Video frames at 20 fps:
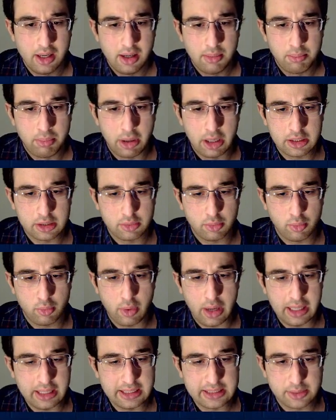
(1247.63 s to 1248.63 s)
But
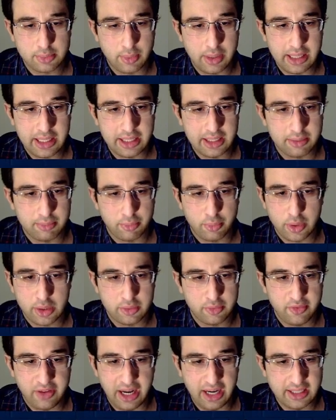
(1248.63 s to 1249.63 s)
white is winning with
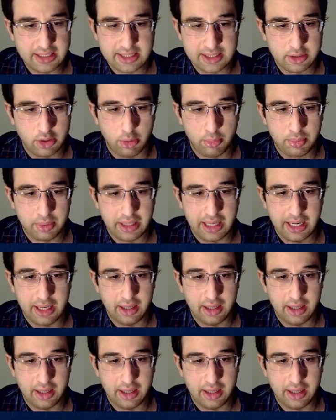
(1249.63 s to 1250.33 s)
very slow play.